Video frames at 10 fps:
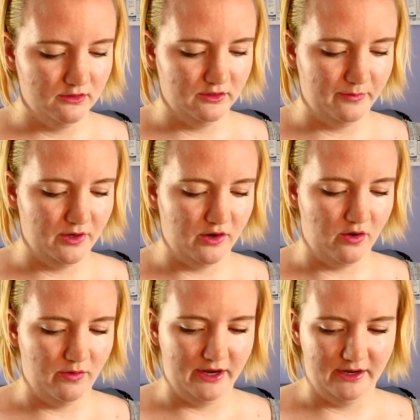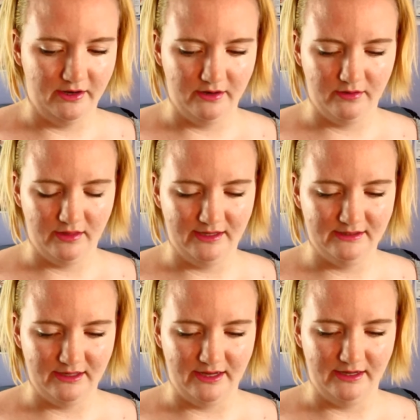so I'm gonna go in.
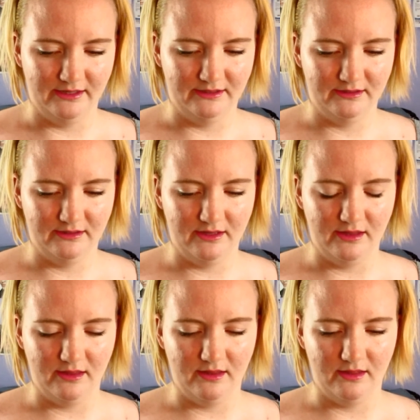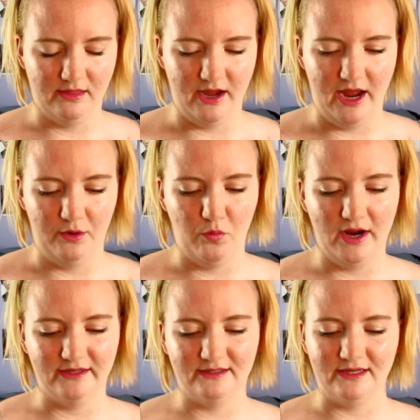This is the
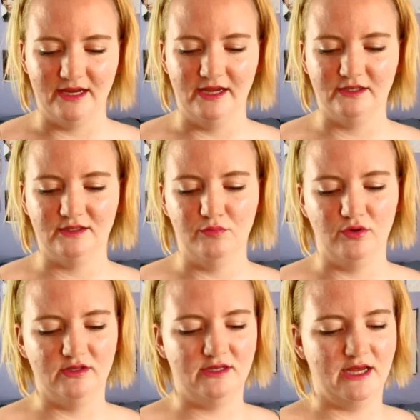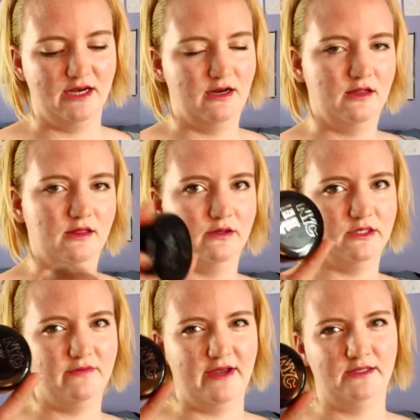NYC Smooth Skin
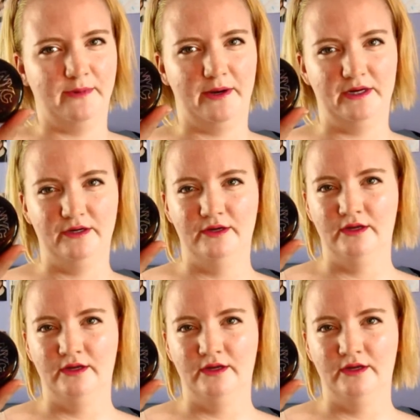Loose Face Powder.